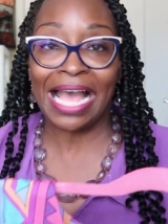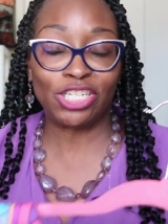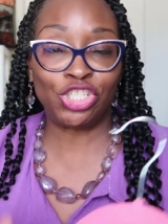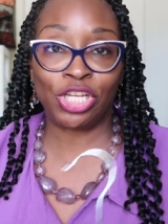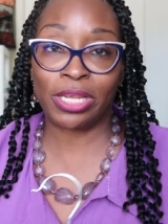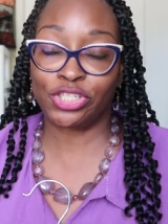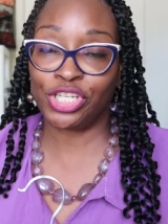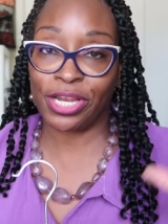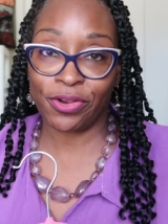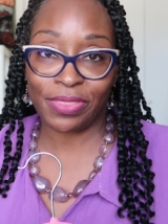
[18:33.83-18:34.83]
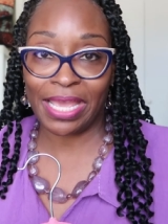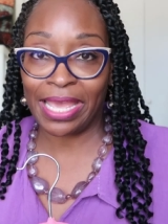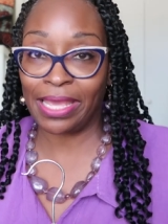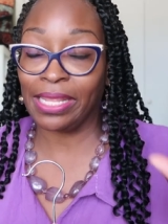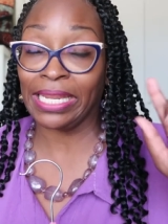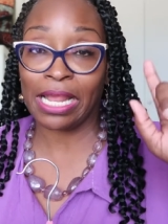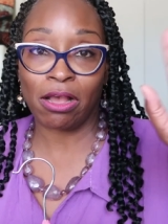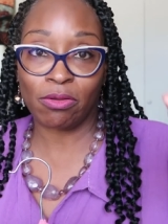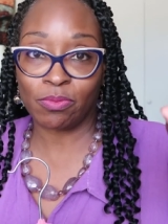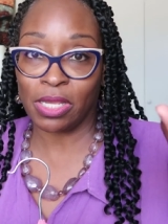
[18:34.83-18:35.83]
i sh shared that and
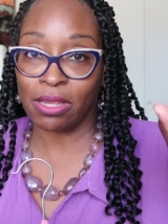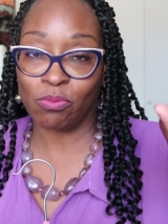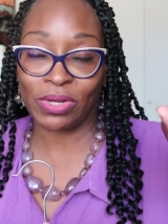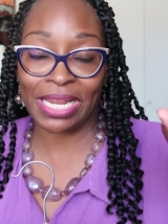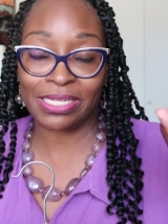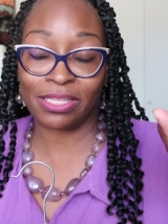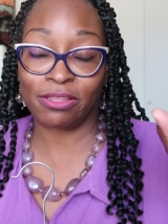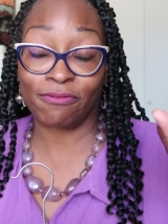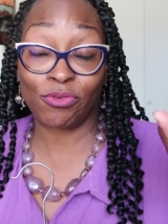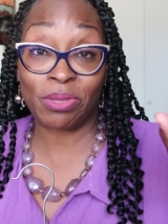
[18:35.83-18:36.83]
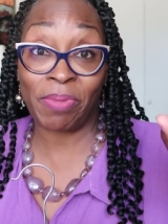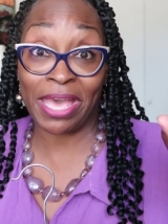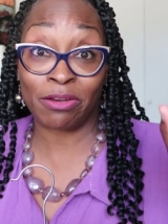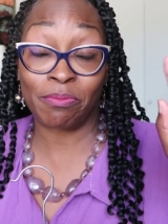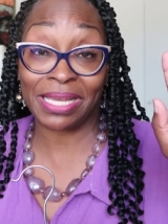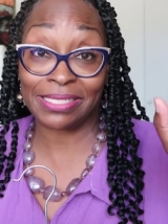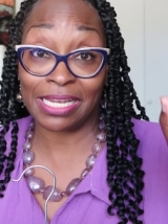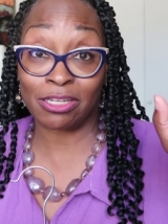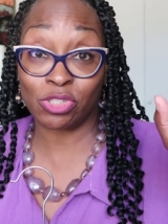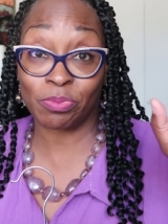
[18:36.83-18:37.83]
out um, when i did the free pattern by
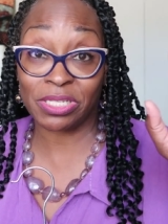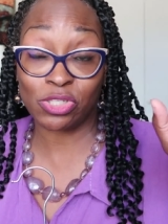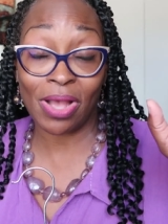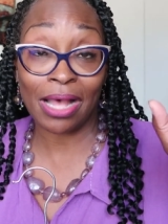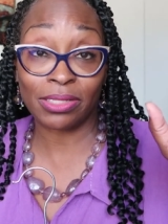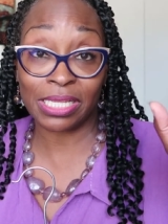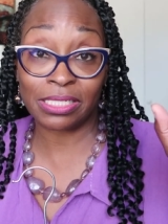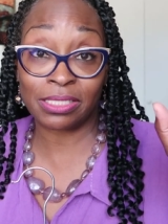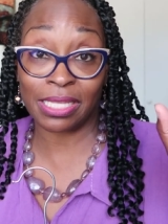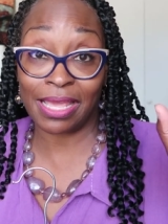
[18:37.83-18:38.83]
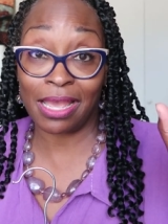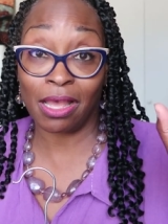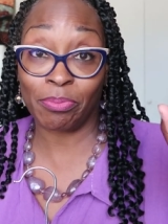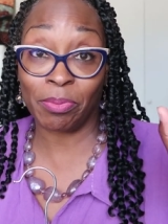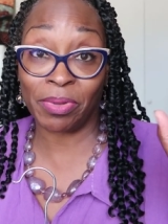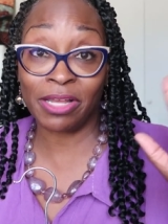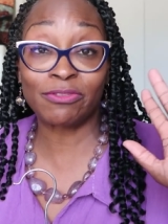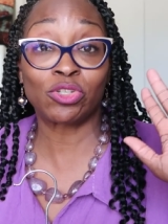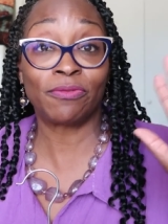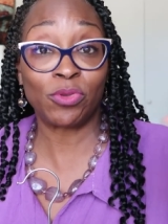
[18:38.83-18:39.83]
Style Sew Me so i'll link to that up
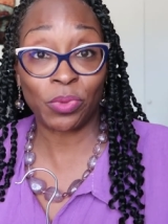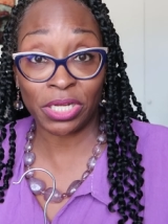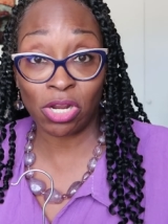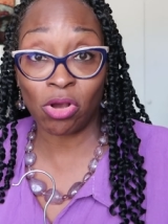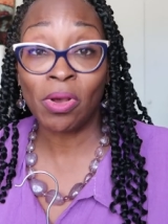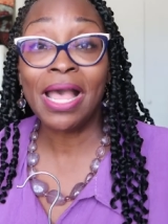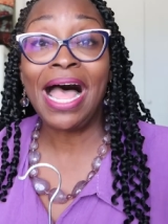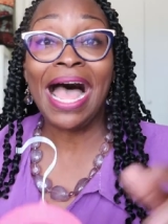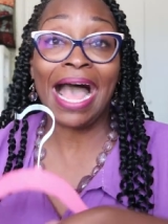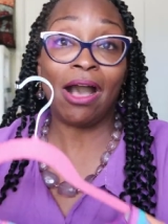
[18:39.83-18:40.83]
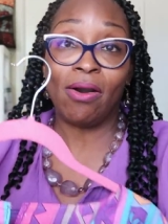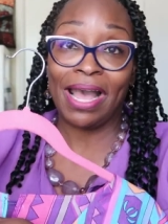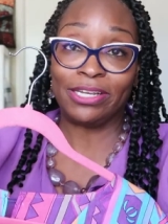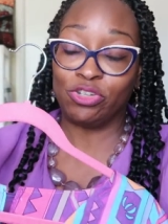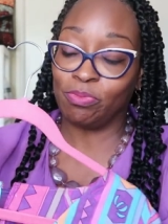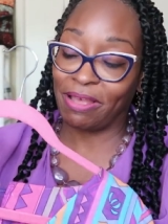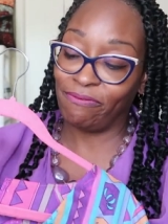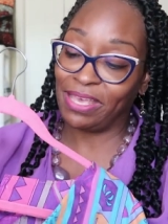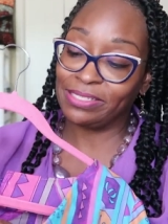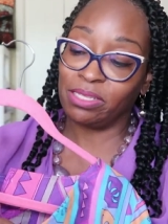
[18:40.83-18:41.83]
above so if you want to know how i do my
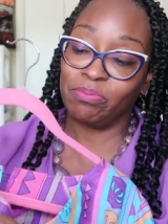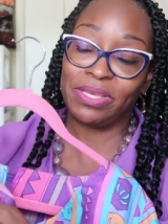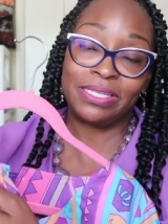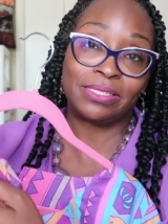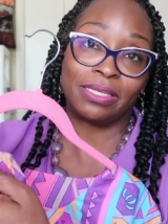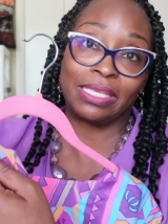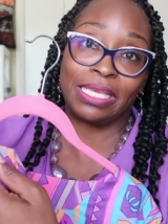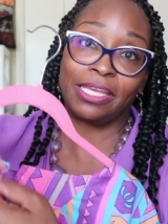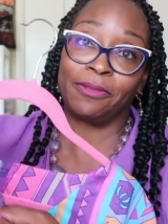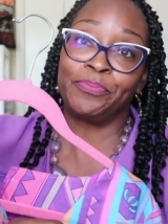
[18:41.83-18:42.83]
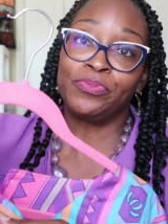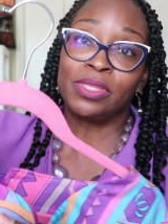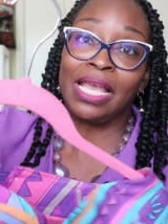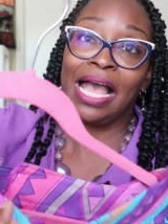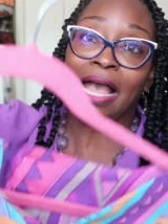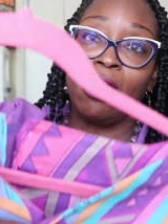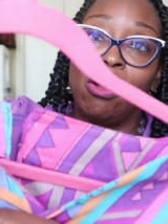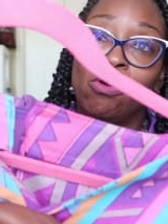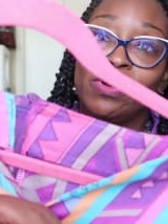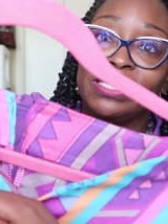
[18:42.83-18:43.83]
facing piece again I
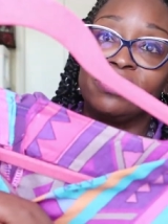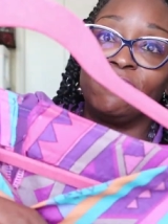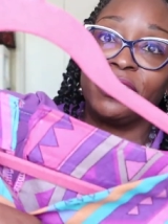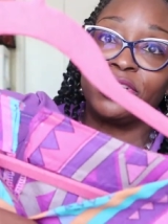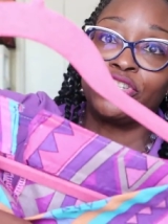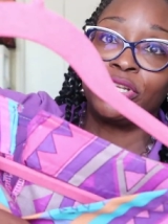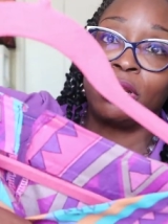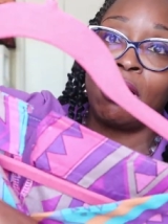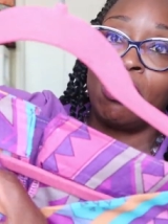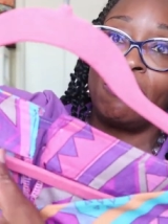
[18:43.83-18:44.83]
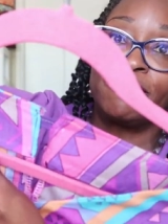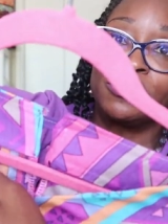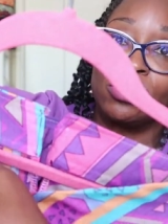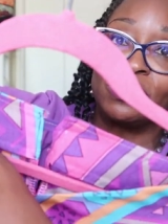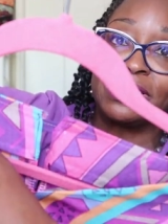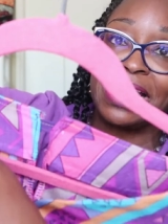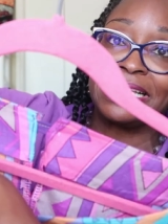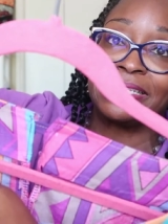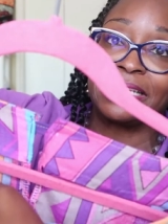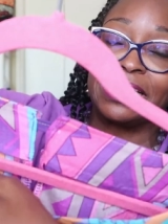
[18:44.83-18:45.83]
always finish it off so it's
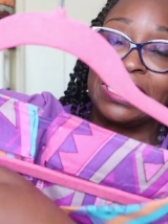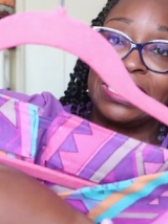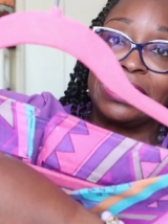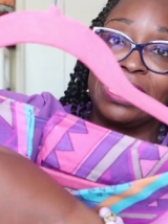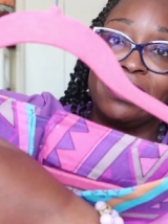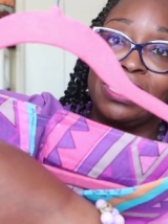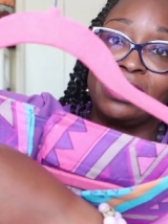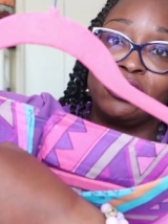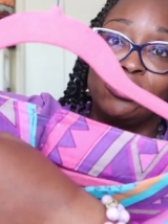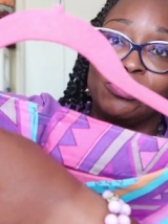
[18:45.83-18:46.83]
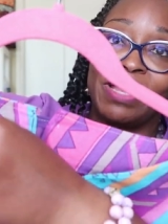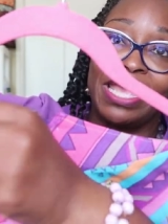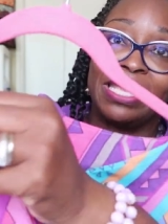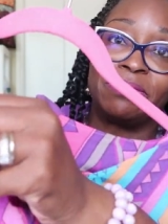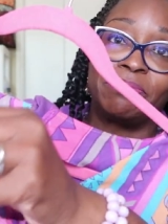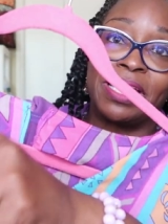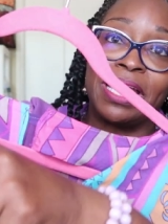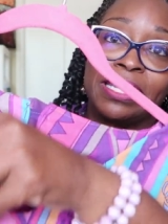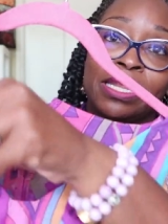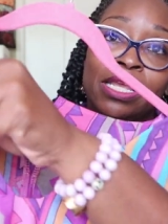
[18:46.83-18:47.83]
nice and clean and then use my heat and
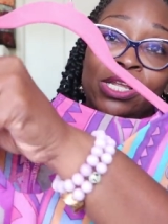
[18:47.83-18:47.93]
bond